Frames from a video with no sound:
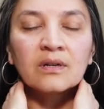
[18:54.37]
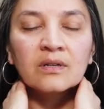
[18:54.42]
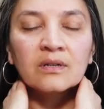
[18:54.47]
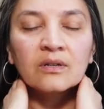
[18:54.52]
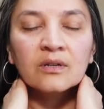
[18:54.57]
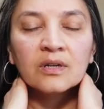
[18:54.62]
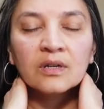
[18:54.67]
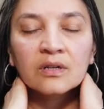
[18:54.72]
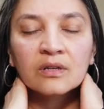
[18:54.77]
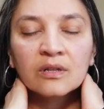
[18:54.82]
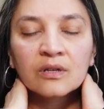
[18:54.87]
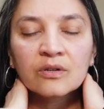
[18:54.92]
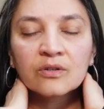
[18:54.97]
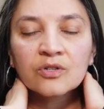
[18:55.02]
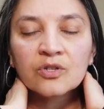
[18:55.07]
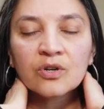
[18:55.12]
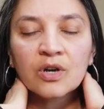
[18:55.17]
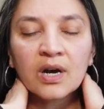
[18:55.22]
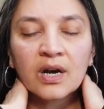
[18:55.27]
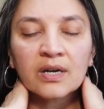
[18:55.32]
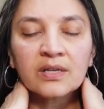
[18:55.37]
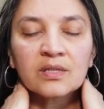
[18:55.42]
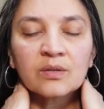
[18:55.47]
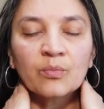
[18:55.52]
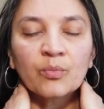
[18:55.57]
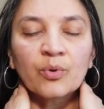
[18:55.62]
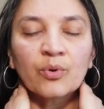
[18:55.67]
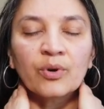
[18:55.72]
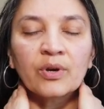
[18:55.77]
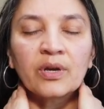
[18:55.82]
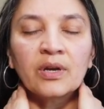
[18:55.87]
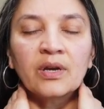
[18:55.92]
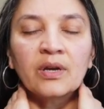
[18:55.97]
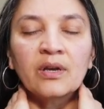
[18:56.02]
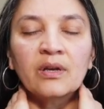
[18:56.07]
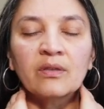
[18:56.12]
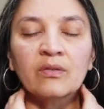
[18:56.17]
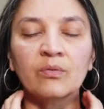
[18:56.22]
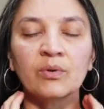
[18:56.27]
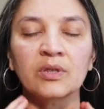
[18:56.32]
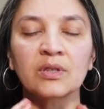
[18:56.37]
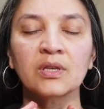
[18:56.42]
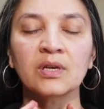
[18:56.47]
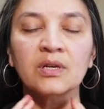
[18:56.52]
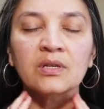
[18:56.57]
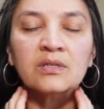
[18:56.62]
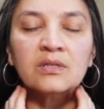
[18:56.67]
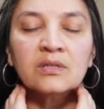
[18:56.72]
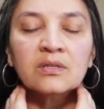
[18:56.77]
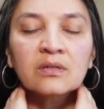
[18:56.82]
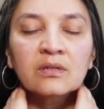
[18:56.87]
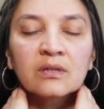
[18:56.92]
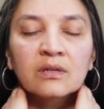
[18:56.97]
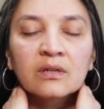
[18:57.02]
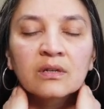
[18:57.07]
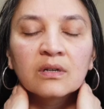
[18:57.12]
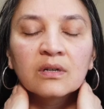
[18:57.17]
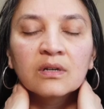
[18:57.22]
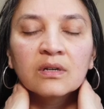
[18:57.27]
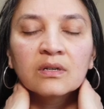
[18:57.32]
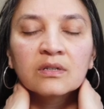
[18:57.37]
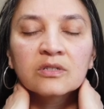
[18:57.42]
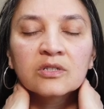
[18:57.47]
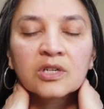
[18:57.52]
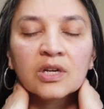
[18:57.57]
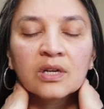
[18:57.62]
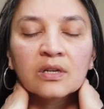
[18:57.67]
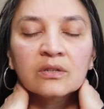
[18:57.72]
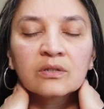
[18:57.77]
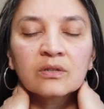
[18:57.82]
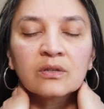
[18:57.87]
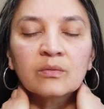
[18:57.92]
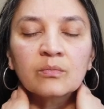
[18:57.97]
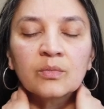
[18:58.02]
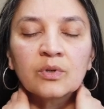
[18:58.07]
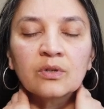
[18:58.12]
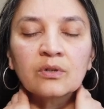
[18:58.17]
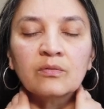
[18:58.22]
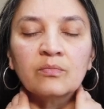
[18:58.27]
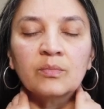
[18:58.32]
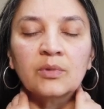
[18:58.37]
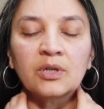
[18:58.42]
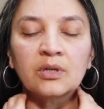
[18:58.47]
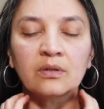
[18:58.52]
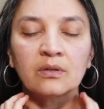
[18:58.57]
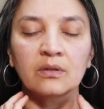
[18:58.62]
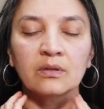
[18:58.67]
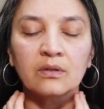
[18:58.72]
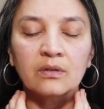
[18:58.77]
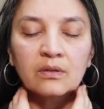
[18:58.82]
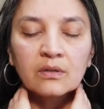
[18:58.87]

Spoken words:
And you can close your eyes and breathe with this gentle movement.